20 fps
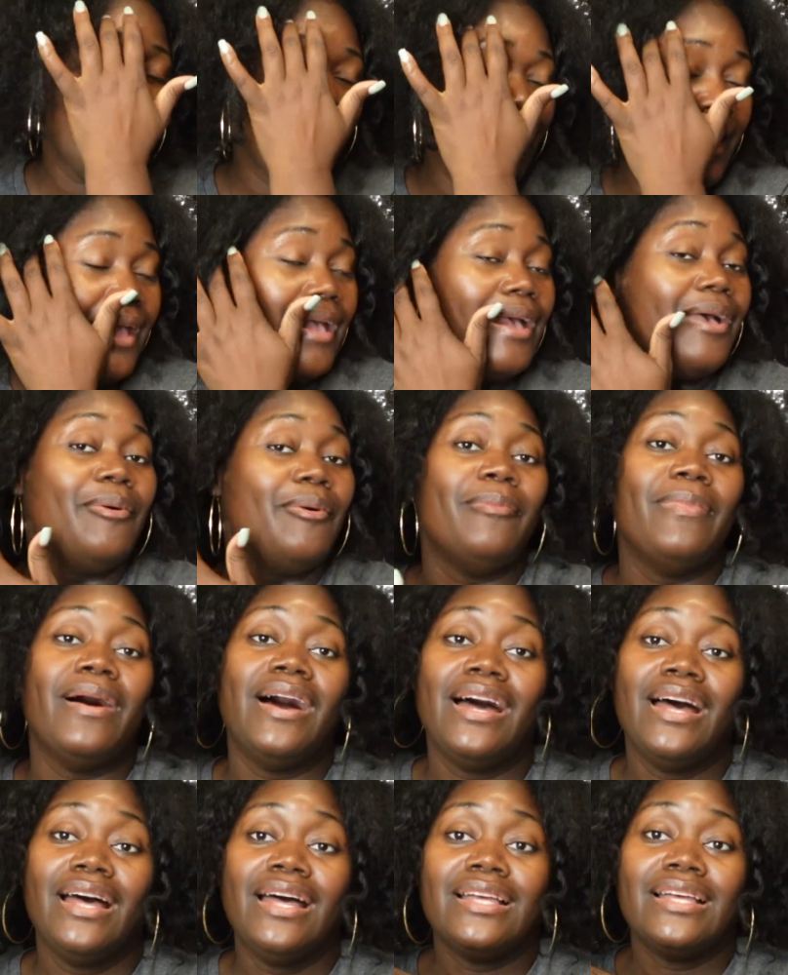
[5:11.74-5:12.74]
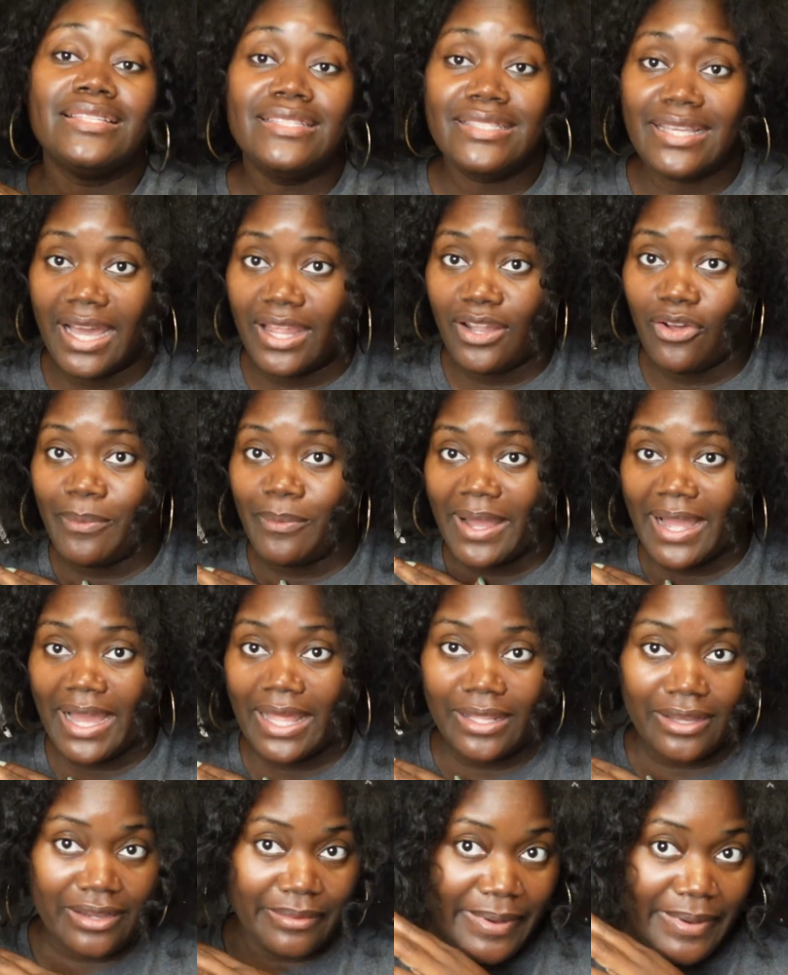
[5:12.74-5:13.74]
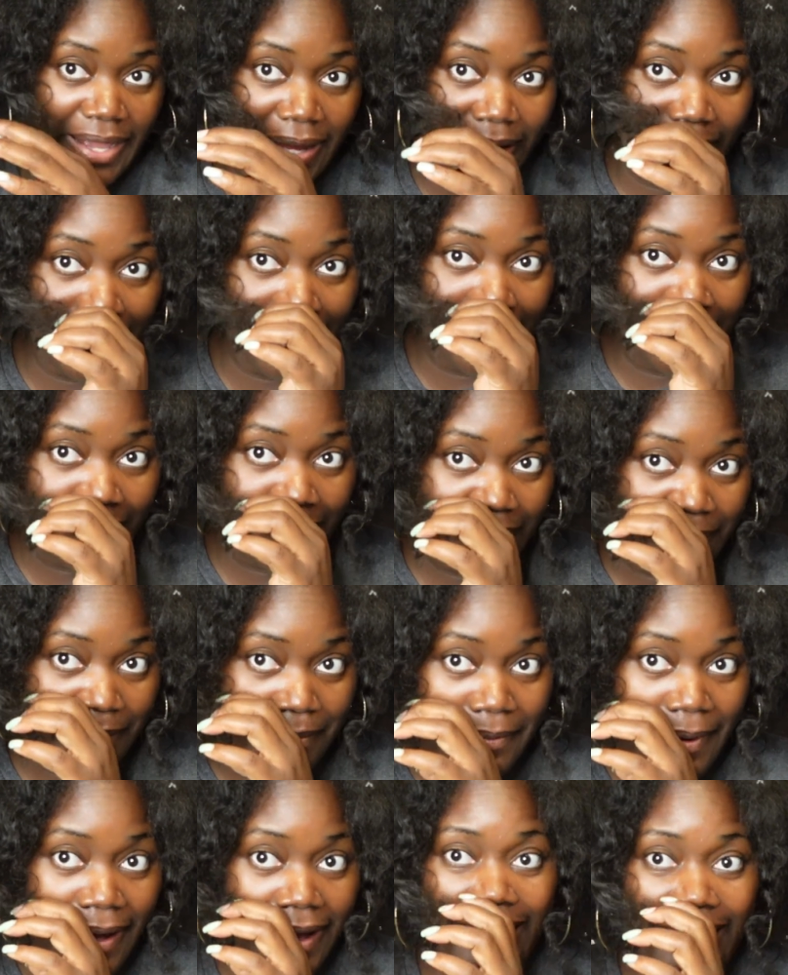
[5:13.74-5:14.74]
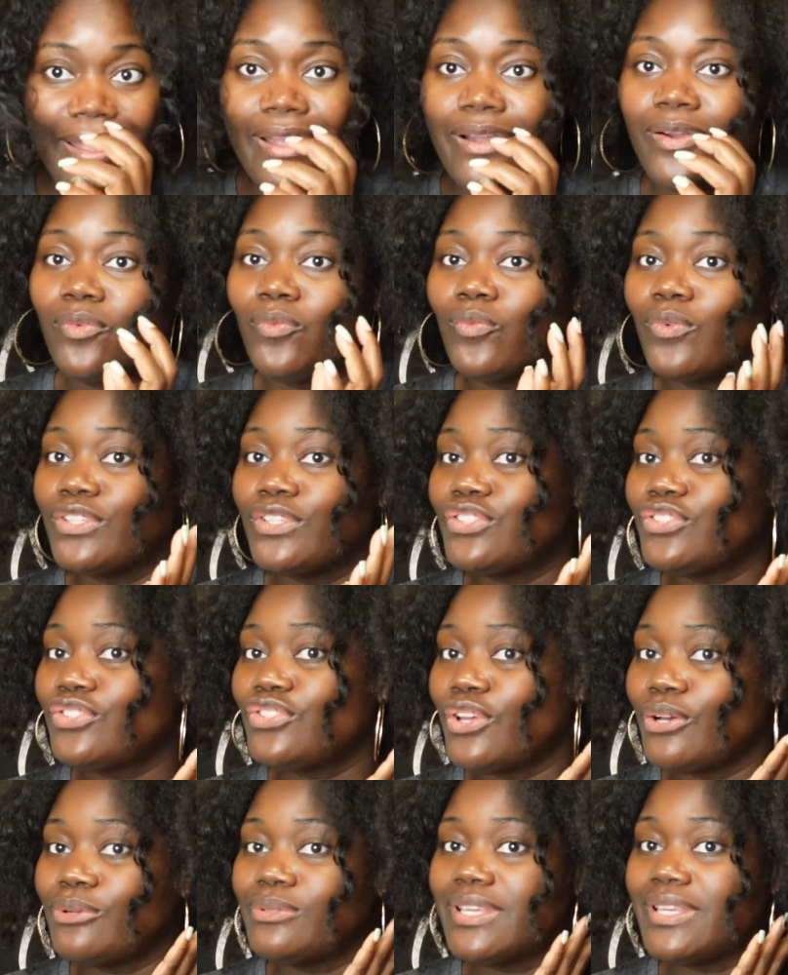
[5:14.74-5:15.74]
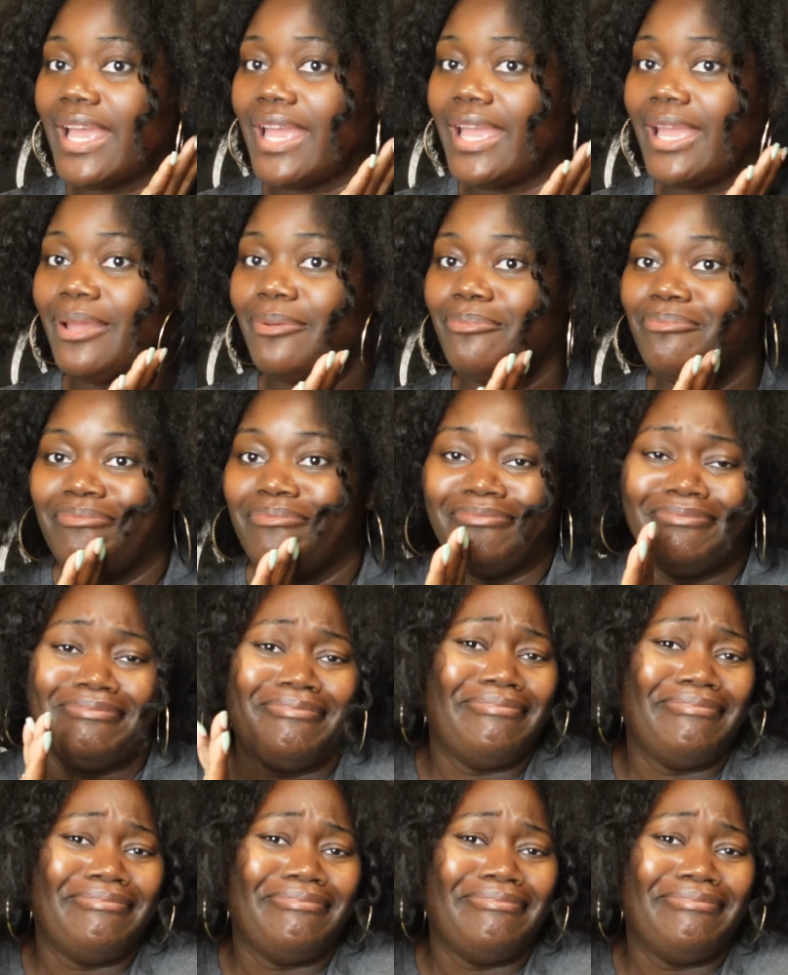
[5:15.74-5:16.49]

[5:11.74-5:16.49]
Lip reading: am done. Oh my God, look at my hair. My hair was so tame.